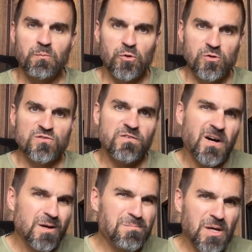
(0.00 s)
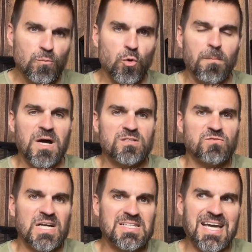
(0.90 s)
produce very minimal amounts
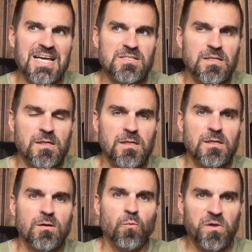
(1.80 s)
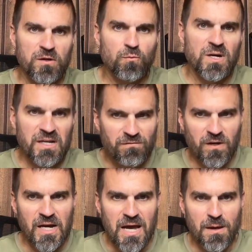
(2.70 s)
of lactic acid when they're running at
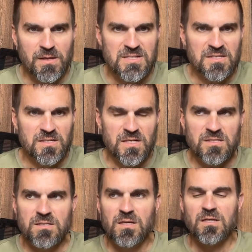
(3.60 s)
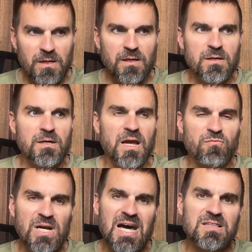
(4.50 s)
very high intensities.
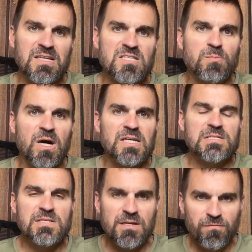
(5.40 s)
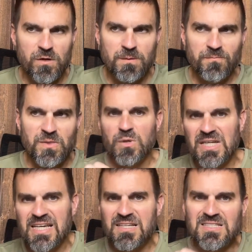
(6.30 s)
Every athlete's body is different. But
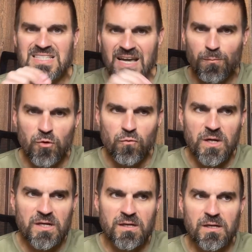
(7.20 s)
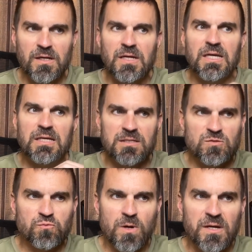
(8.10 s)
again, tempo running is
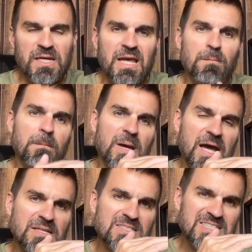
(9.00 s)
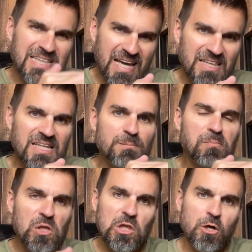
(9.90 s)
running at slightly
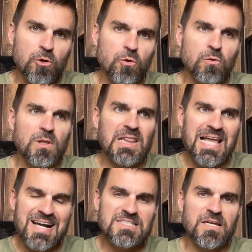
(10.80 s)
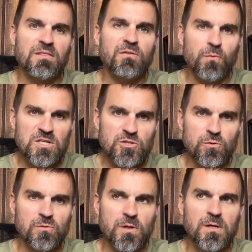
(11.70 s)
below lactate
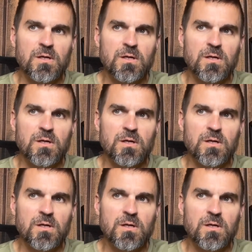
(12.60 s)
threshold